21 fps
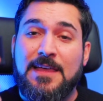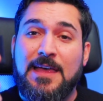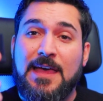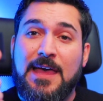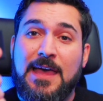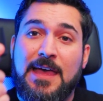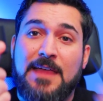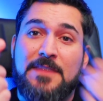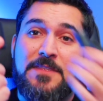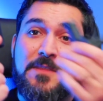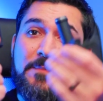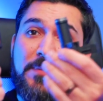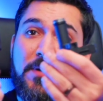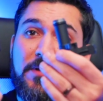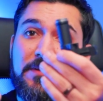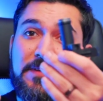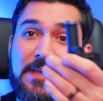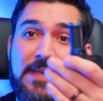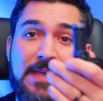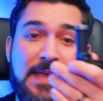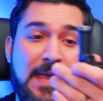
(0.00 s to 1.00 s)
and the
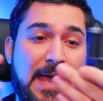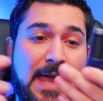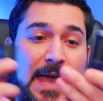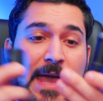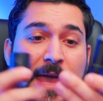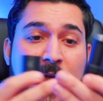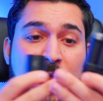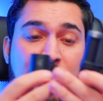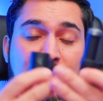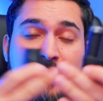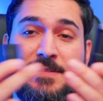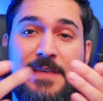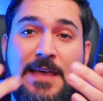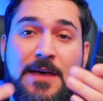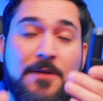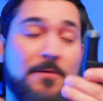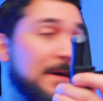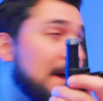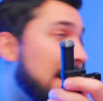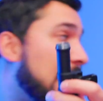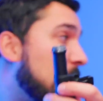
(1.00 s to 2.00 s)
body and the tail
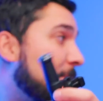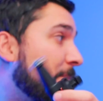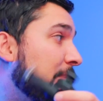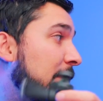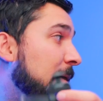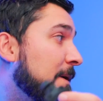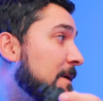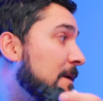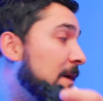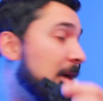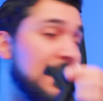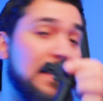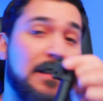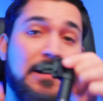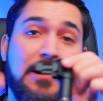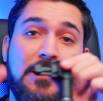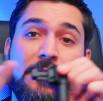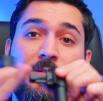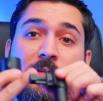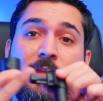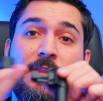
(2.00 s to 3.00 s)
cap,
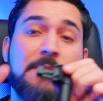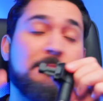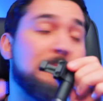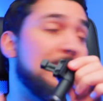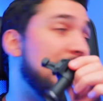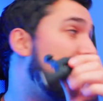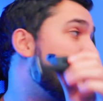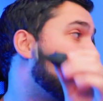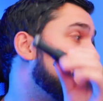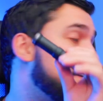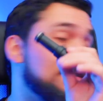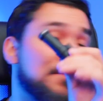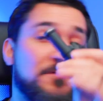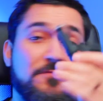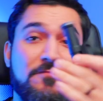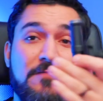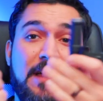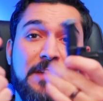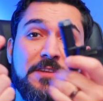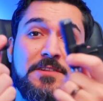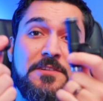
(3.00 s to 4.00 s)
including the mount, this will
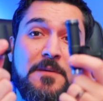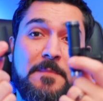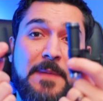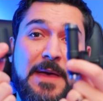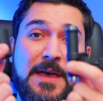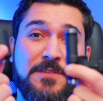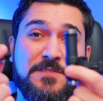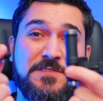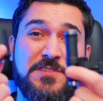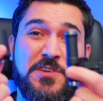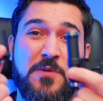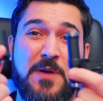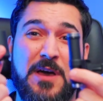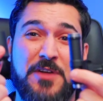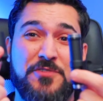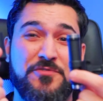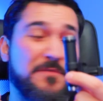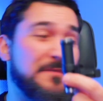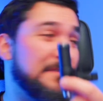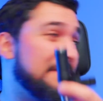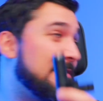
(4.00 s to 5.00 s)
run you about
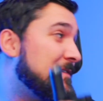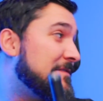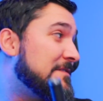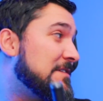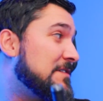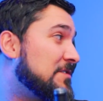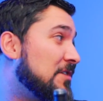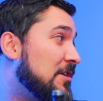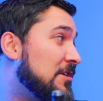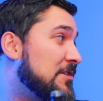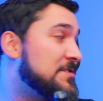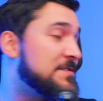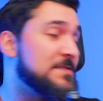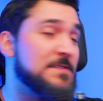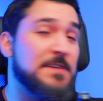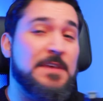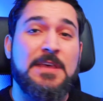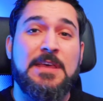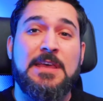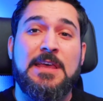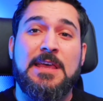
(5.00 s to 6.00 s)
$250.
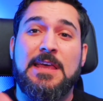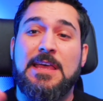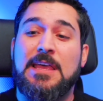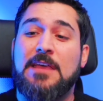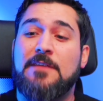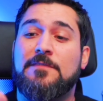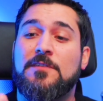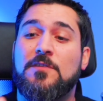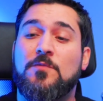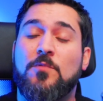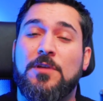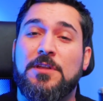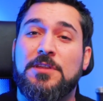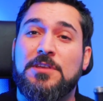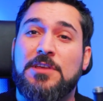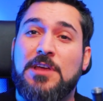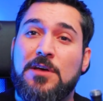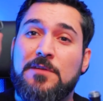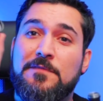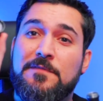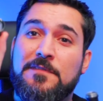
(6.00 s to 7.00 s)
If you want to
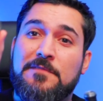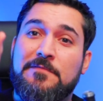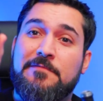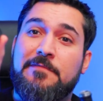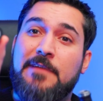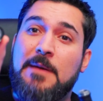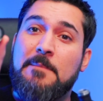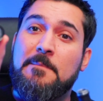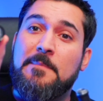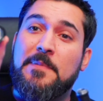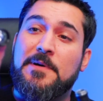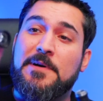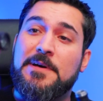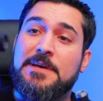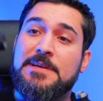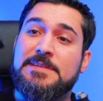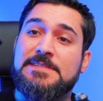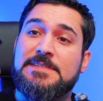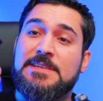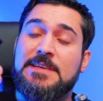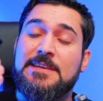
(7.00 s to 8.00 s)
go for the Vampire
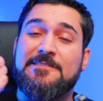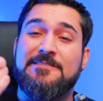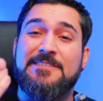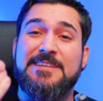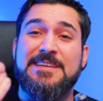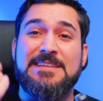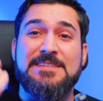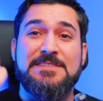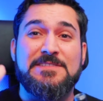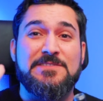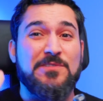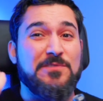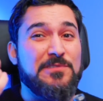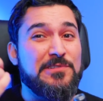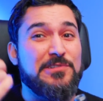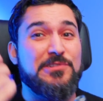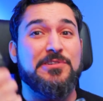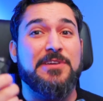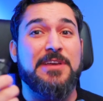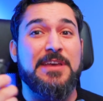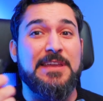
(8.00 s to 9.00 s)
series, you're
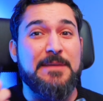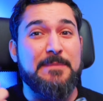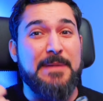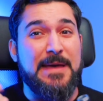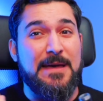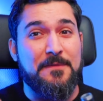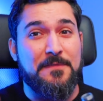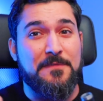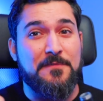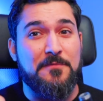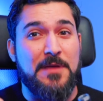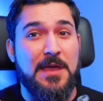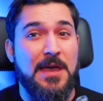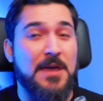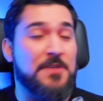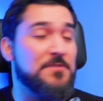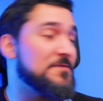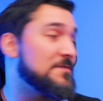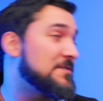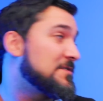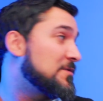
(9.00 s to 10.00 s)
looking about
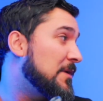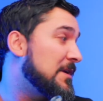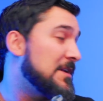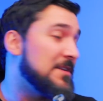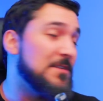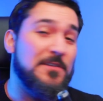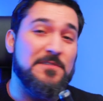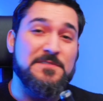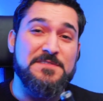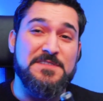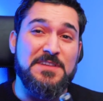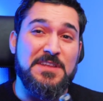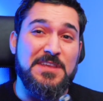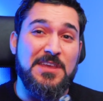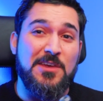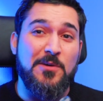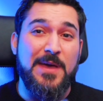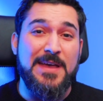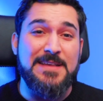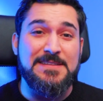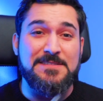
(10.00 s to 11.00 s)
$320 in the
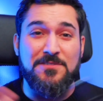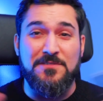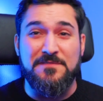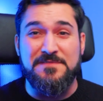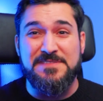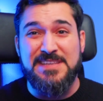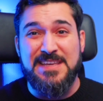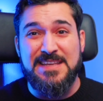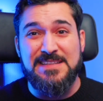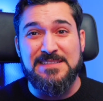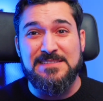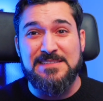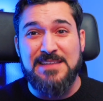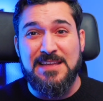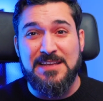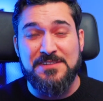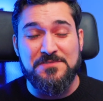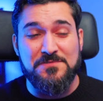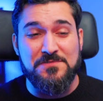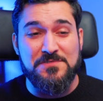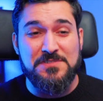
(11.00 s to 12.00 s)
US. Obviously
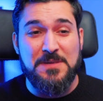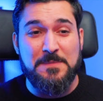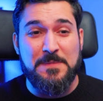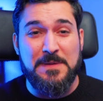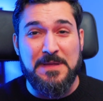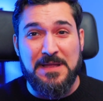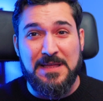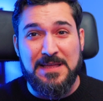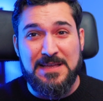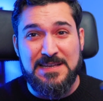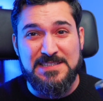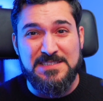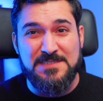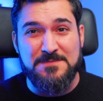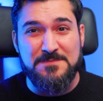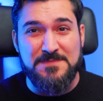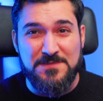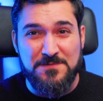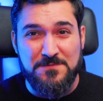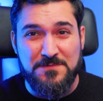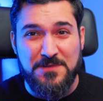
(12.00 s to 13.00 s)
international shipping,
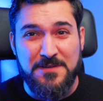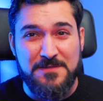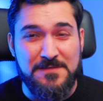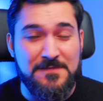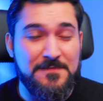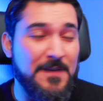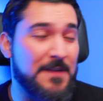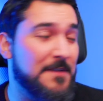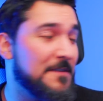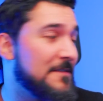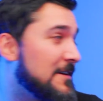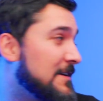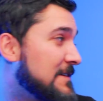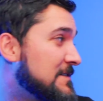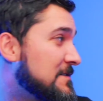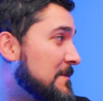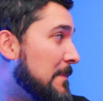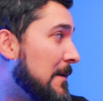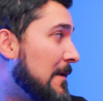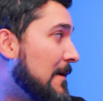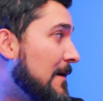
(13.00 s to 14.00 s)
customs, all those fun things
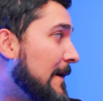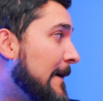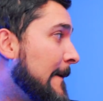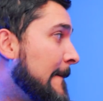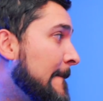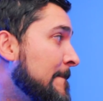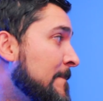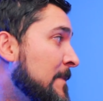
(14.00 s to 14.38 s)
apply.